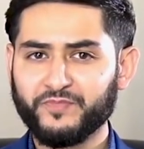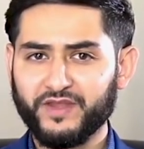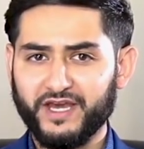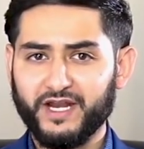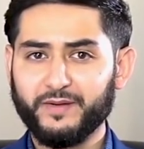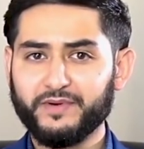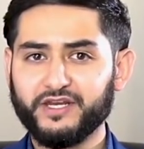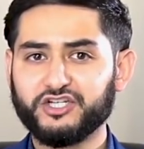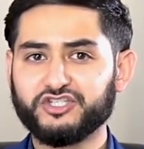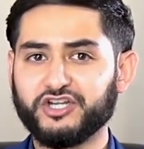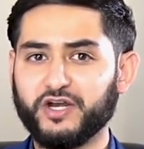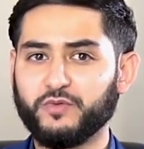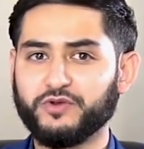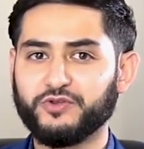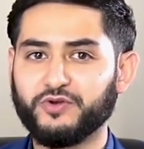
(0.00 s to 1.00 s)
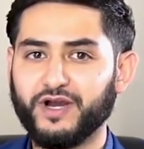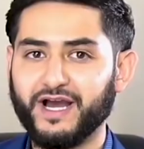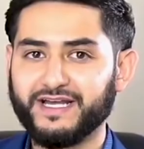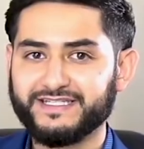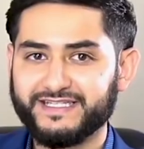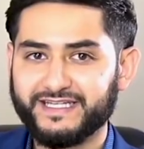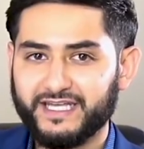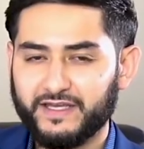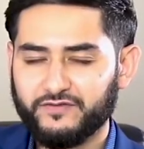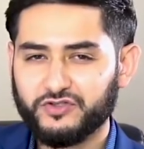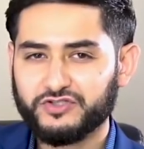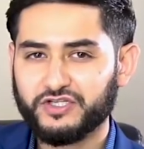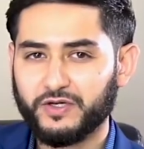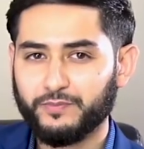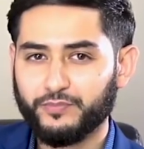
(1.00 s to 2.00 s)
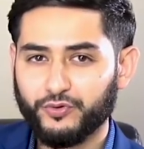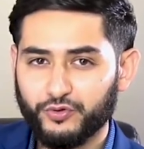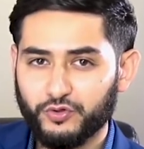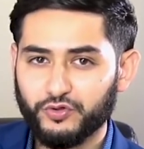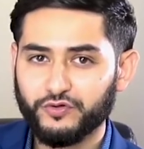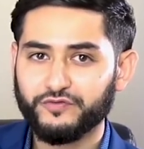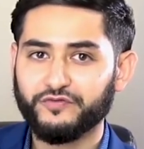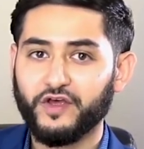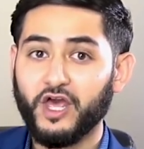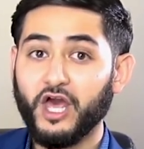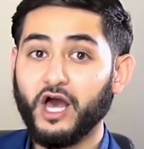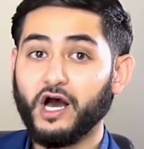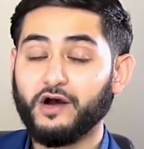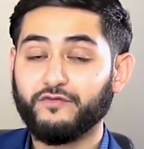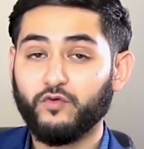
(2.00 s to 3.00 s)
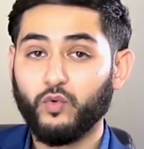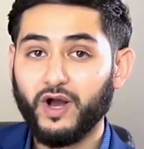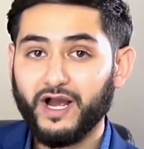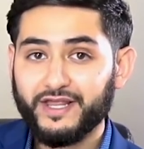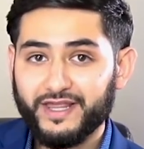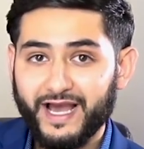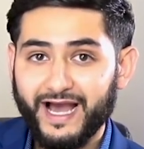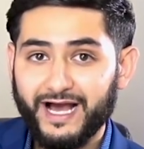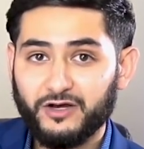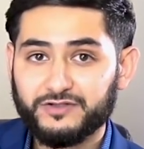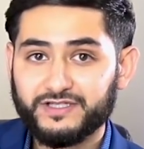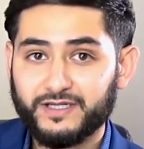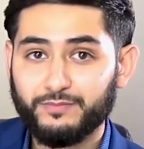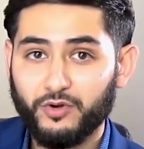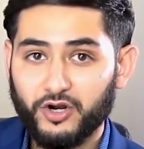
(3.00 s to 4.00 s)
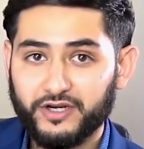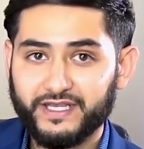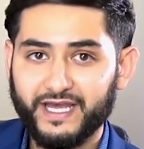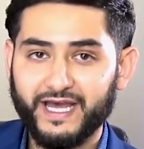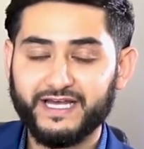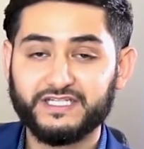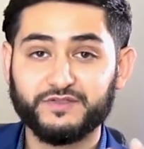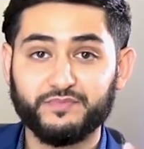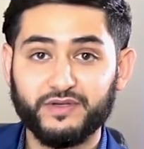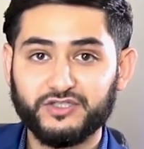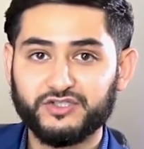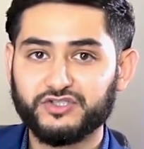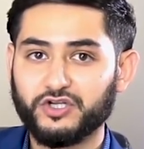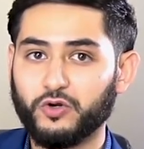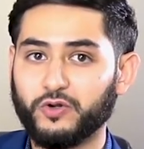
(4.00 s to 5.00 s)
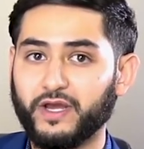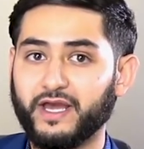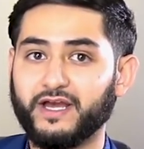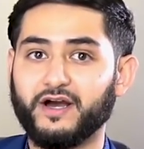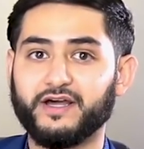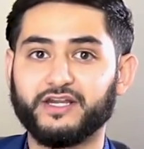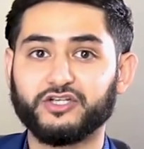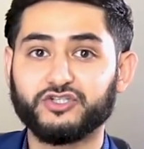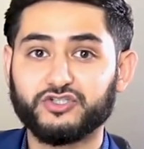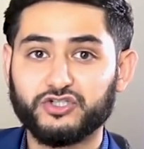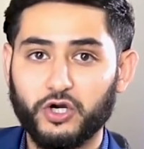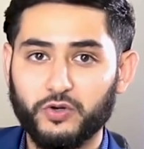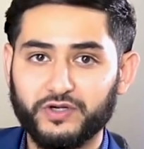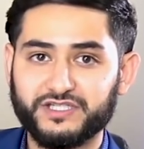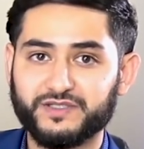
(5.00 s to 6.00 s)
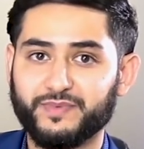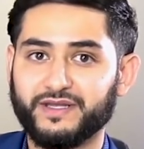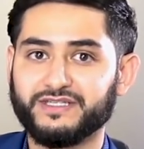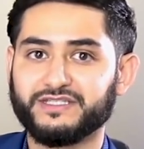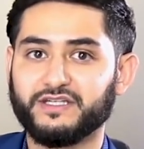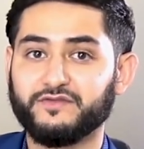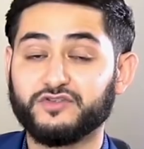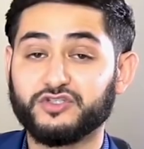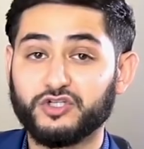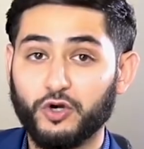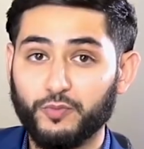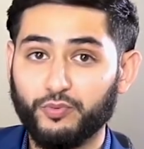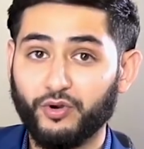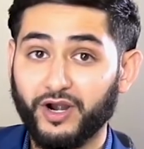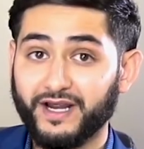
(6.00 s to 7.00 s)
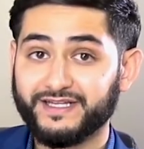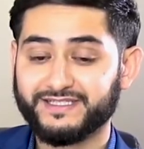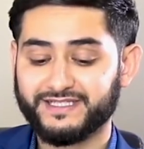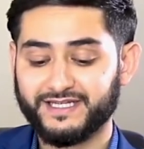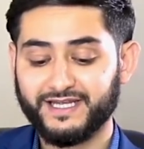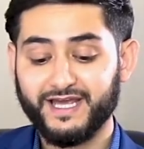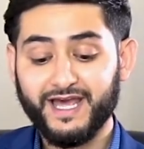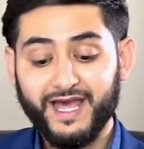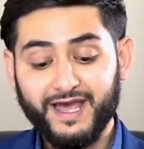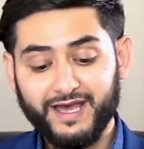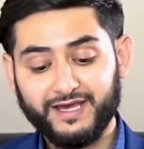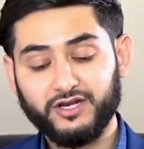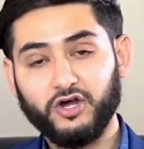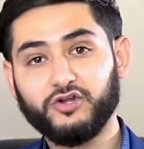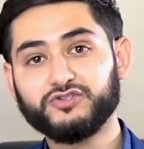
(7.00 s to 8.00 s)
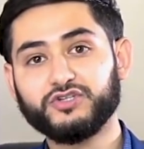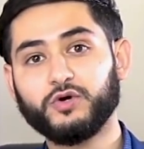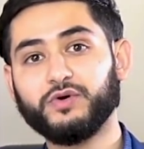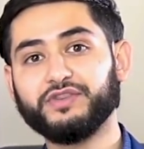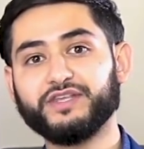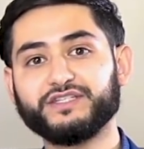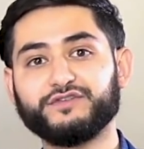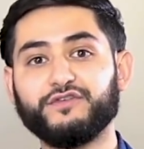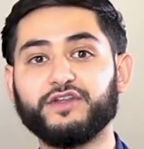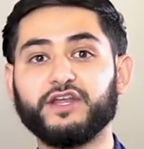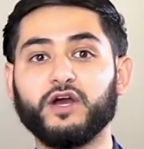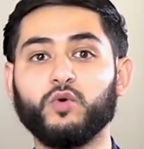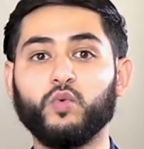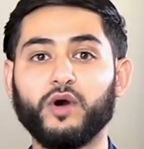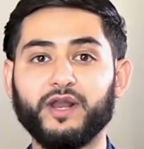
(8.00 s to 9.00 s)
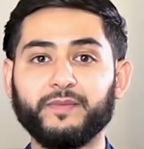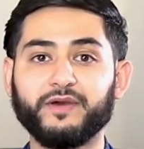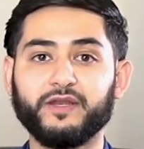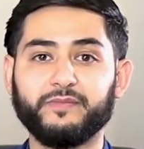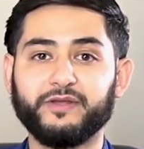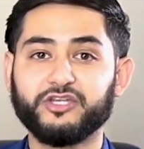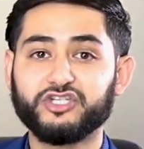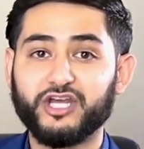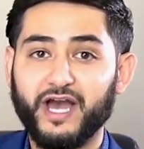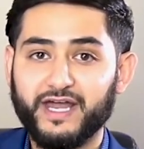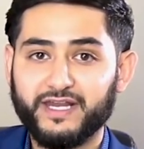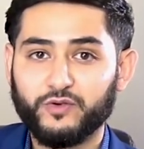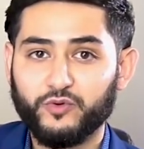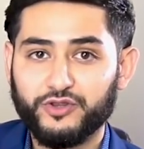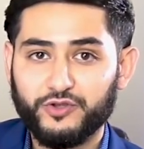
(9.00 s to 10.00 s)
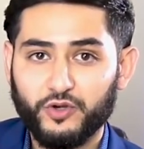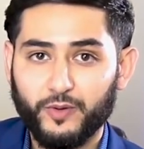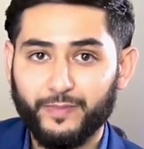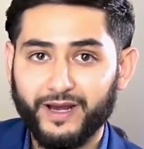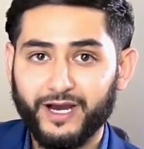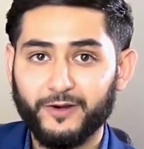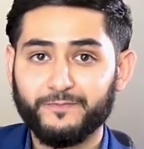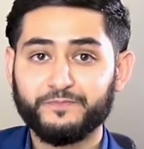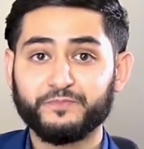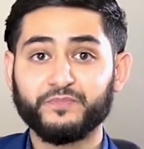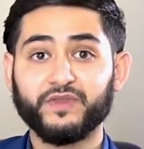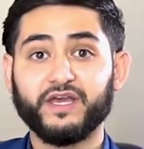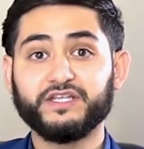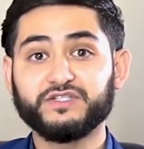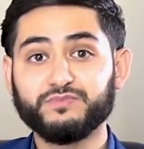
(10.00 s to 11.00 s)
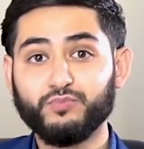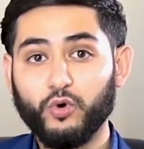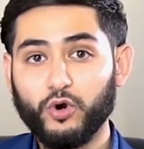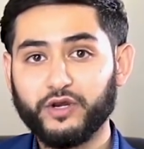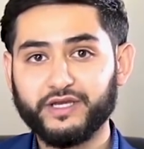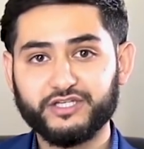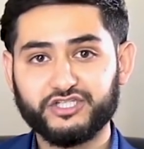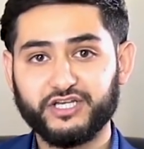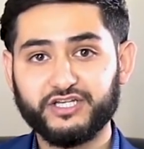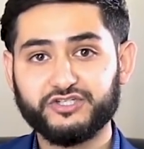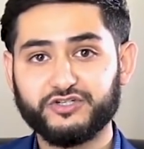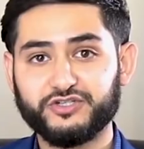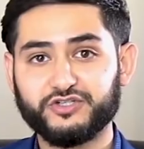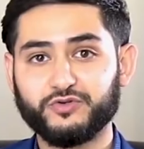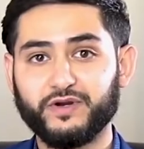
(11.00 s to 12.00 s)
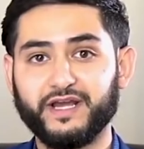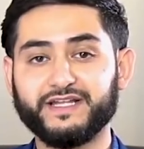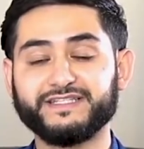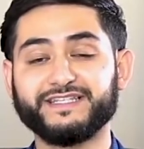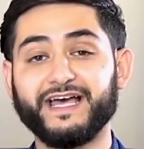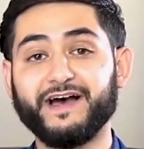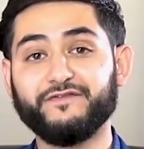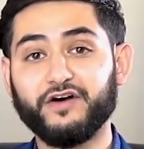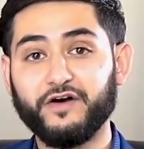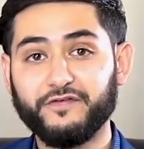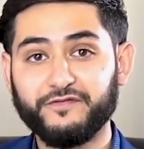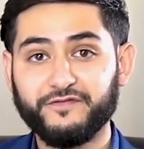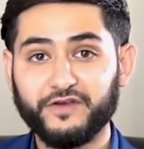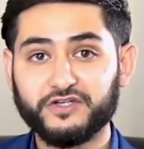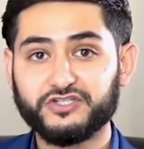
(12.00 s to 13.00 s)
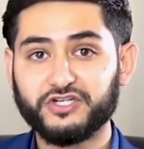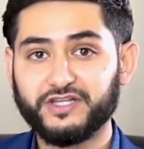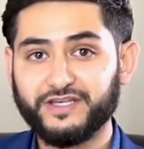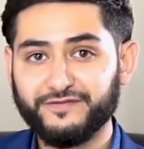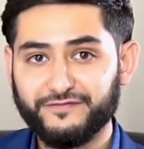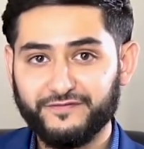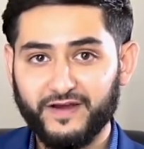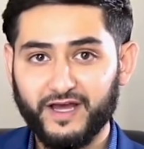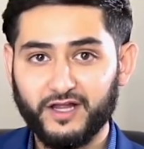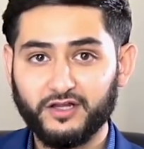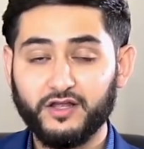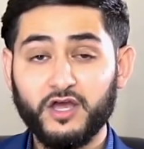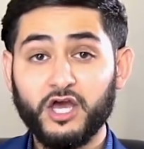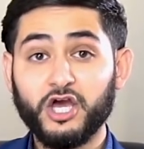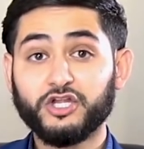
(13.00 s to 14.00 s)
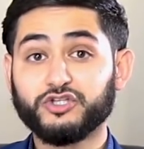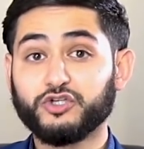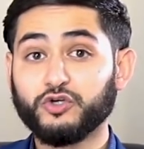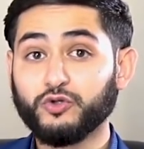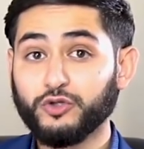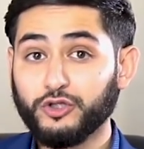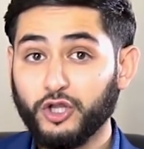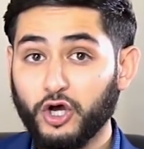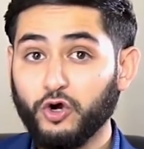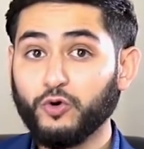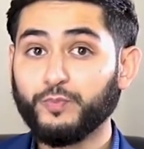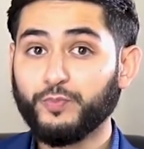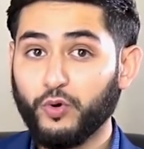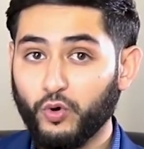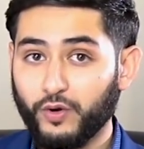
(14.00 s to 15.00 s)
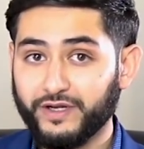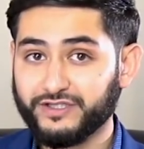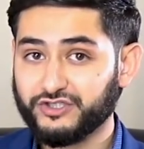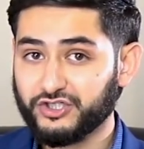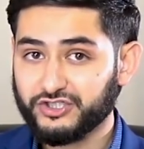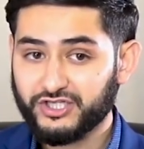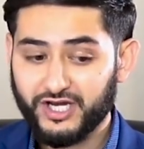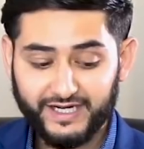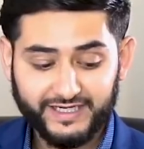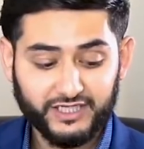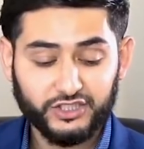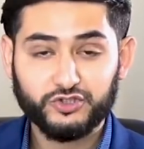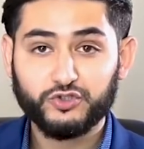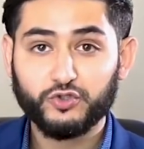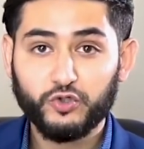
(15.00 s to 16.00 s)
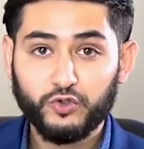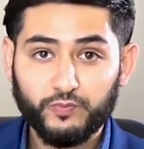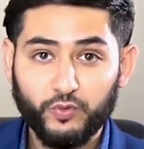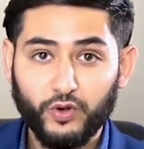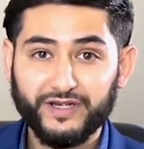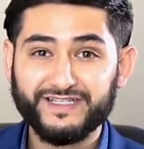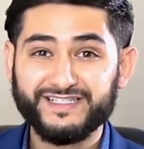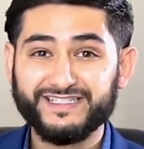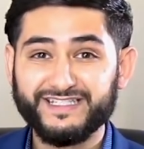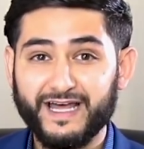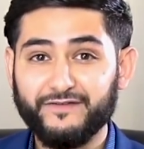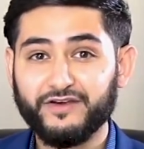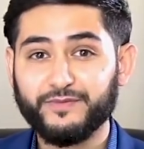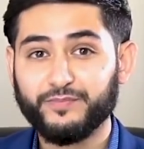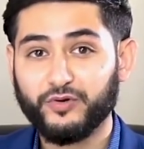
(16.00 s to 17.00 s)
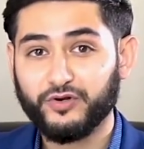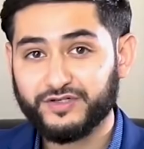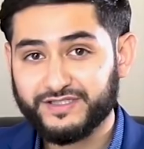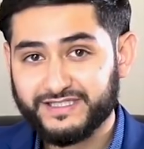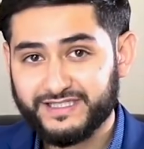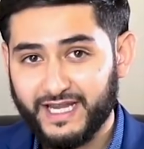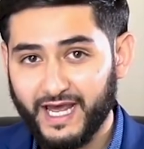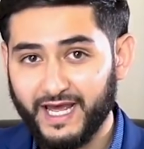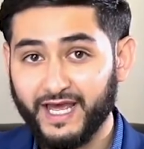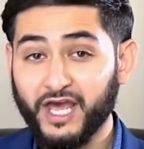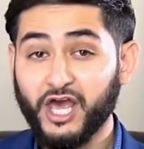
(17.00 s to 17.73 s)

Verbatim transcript: And I'm going to share with you guys to give you some proof of why the housing market has been so chaotic, so expensive, so pricey. And also in this video, what I'm going to be chatting with you about is mortgage interest rates have officially fell to low points. You're talking two point seven percent.